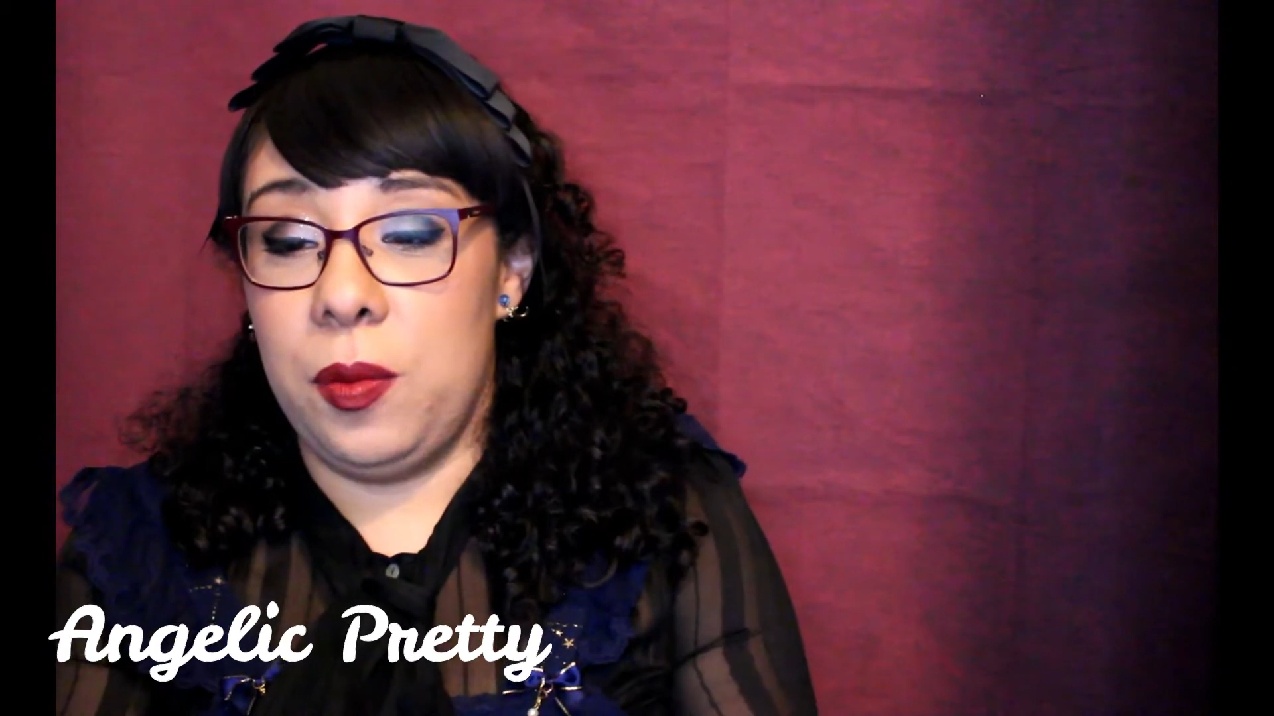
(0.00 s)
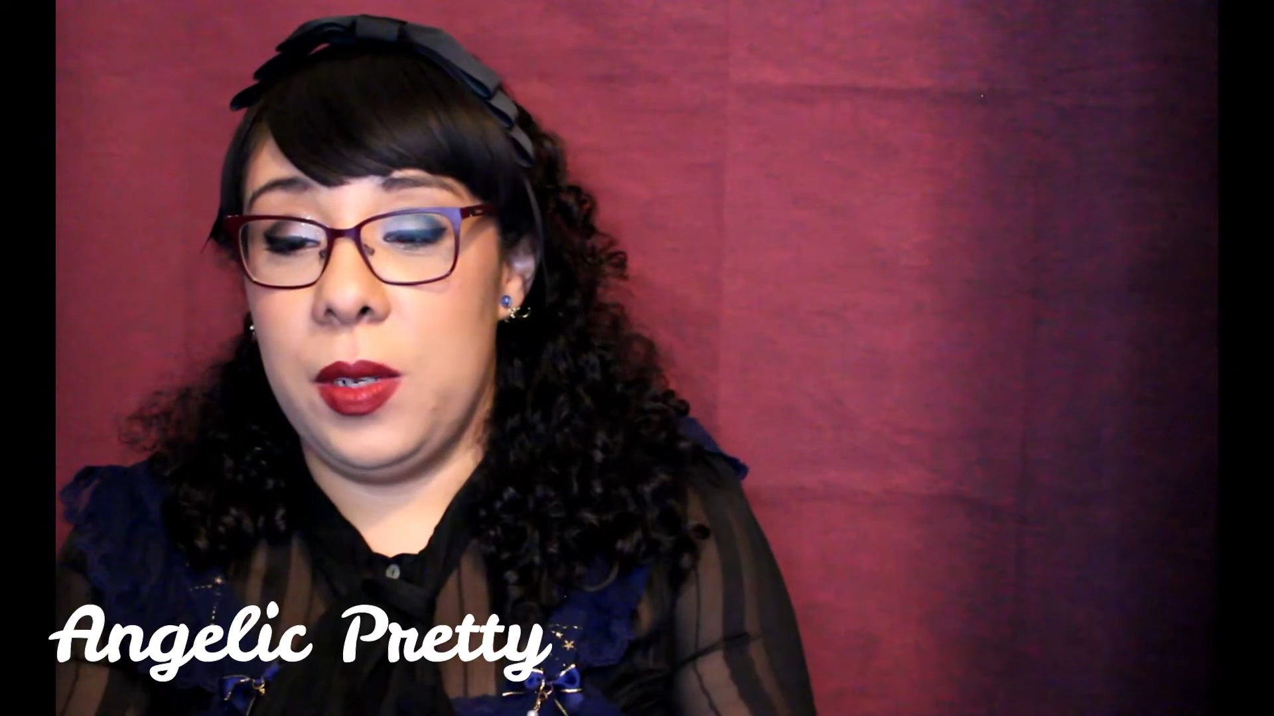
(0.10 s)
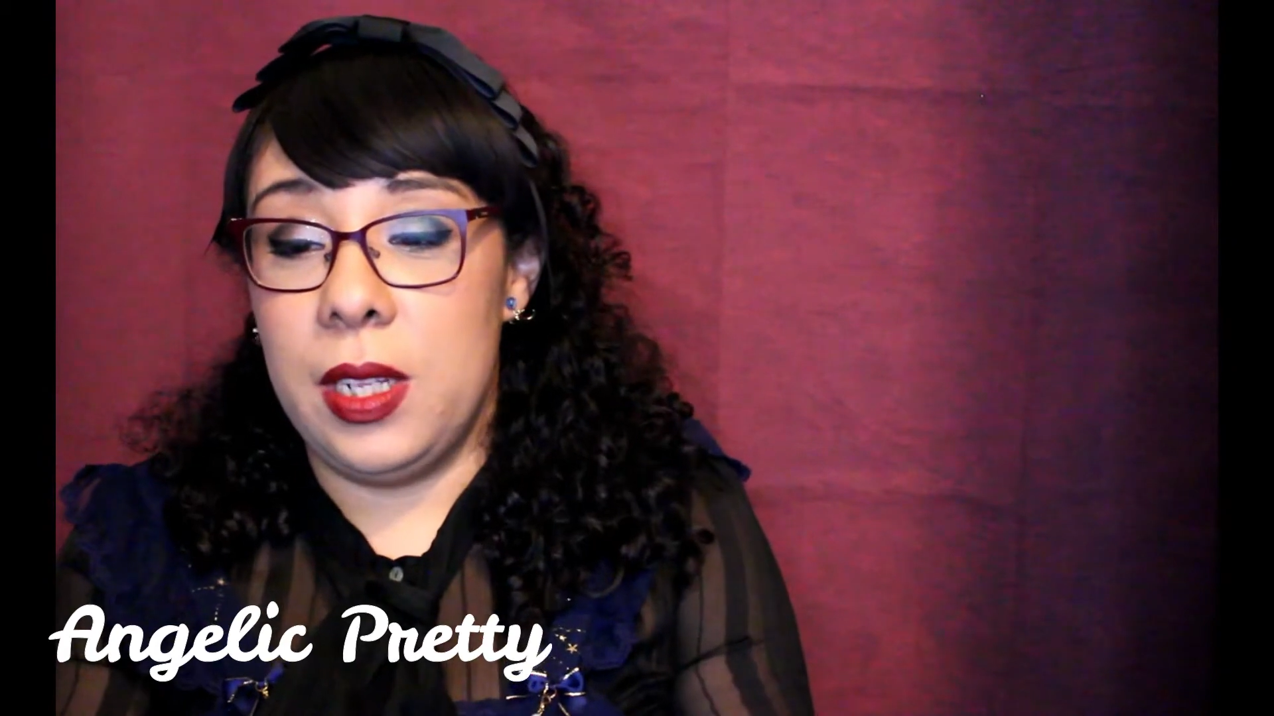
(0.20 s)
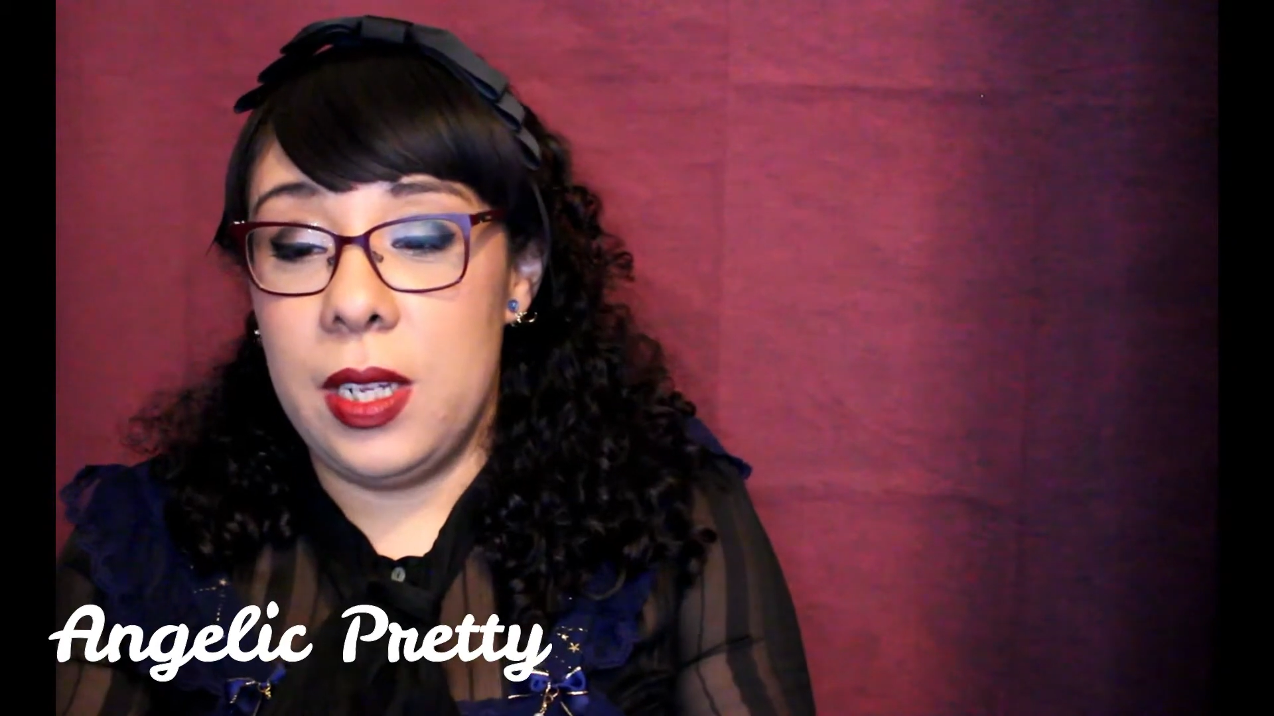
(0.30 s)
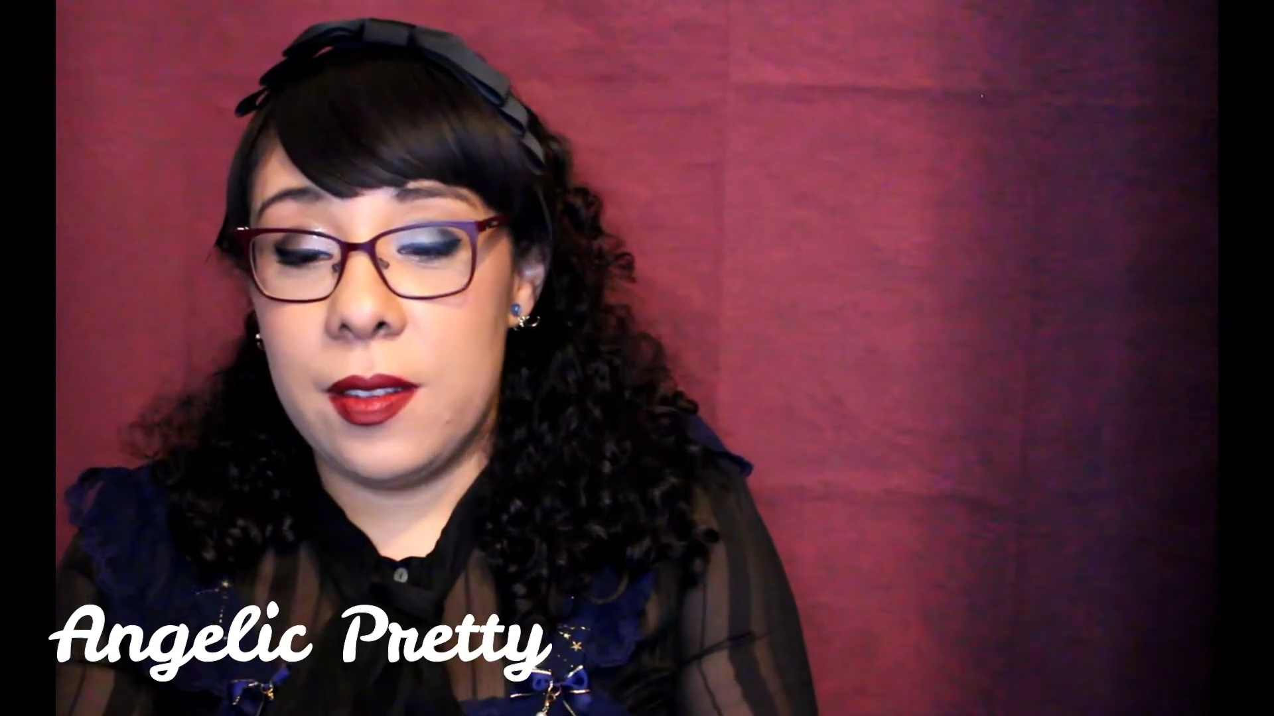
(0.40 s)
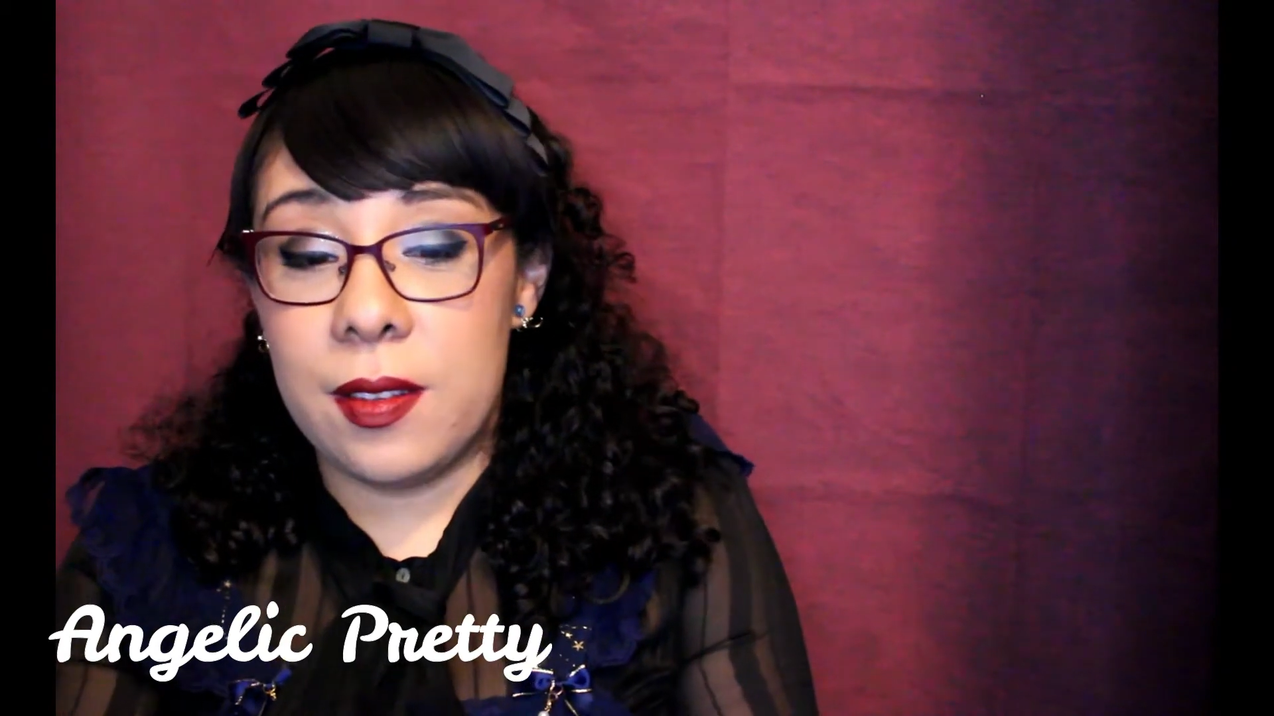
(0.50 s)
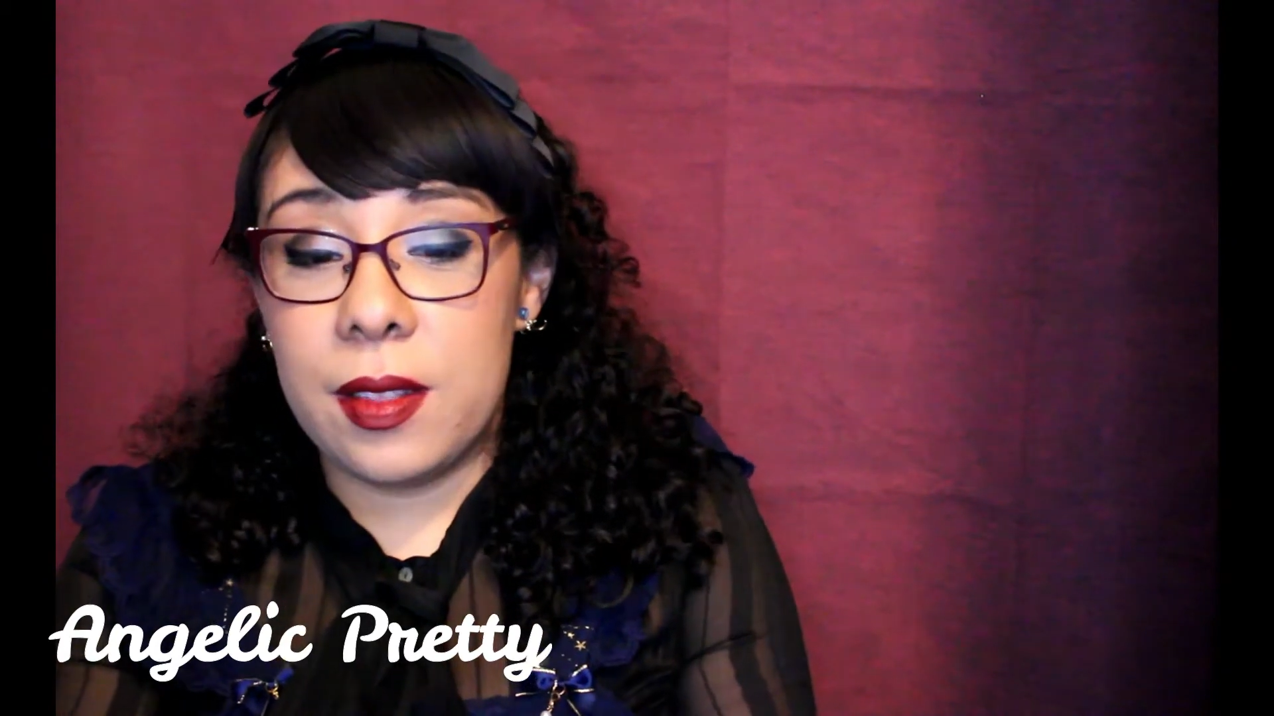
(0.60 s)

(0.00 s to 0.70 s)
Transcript: release,